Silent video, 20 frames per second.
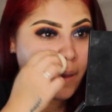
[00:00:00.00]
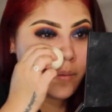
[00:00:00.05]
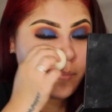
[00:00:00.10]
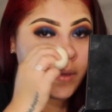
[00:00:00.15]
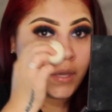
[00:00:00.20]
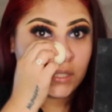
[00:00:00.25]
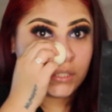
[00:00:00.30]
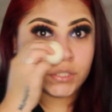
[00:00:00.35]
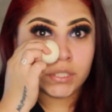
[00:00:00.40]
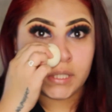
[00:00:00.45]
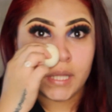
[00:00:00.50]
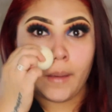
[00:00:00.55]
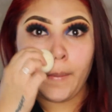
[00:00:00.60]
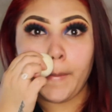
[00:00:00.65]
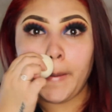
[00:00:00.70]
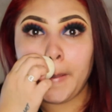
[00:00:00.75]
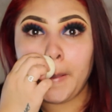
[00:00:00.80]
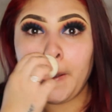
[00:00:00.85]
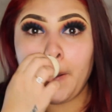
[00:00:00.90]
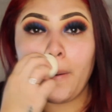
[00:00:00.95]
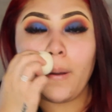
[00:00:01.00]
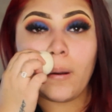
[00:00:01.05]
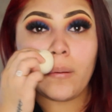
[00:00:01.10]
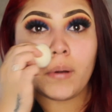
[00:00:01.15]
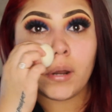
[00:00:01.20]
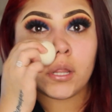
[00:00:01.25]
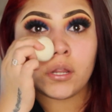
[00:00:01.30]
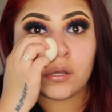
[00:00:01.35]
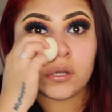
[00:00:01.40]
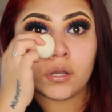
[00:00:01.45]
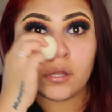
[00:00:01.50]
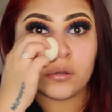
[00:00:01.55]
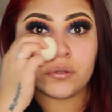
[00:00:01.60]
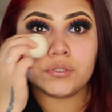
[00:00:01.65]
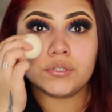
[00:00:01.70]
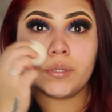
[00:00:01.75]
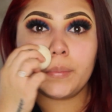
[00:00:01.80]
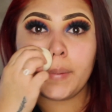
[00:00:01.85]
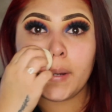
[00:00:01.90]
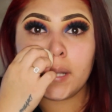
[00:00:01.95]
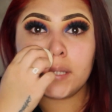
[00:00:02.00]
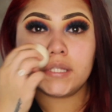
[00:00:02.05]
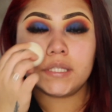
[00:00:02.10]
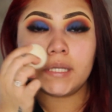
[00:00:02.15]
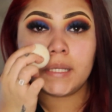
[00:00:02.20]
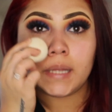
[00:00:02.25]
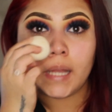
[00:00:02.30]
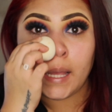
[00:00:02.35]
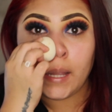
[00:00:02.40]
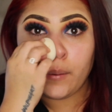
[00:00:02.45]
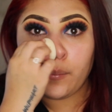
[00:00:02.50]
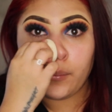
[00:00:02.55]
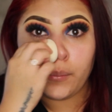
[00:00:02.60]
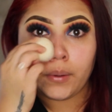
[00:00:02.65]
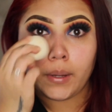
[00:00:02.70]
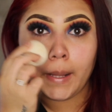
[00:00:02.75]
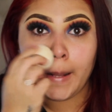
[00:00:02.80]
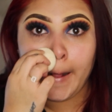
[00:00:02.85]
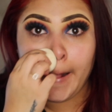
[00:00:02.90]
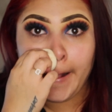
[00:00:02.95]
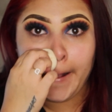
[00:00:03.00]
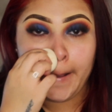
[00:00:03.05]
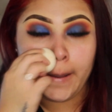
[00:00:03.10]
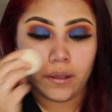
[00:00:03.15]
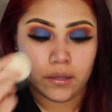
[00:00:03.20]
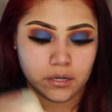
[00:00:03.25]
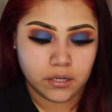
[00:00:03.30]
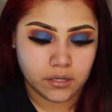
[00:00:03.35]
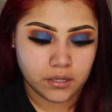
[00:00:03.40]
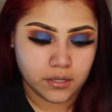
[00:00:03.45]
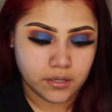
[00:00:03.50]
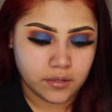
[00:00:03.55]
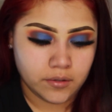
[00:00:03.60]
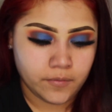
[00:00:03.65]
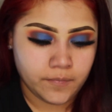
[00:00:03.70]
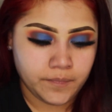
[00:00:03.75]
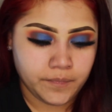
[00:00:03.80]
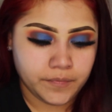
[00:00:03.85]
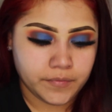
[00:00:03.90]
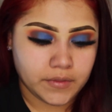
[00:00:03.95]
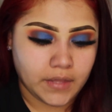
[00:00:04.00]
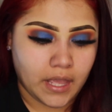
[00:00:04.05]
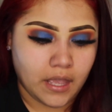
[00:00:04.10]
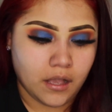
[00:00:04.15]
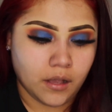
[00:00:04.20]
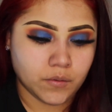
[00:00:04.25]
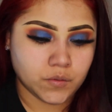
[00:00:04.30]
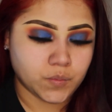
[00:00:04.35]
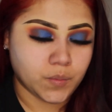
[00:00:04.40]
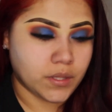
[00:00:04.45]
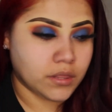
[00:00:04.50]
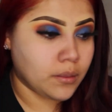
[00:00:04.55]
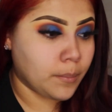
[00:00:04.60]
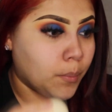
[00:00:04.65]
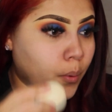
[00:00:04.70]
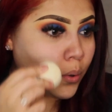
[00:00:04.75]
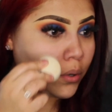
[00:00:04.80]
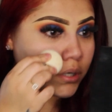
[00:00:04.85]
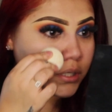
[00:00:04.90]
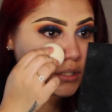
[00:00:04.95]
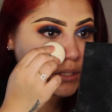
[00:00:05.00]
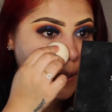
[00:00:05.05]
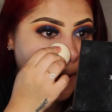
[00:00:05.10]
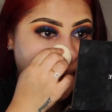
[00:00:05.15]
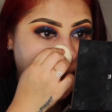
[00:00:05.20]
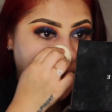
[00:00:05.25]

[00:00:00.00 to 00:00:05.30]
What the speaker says: Make sure that when you go around your nose, you press it in like really good. That helps with the pores.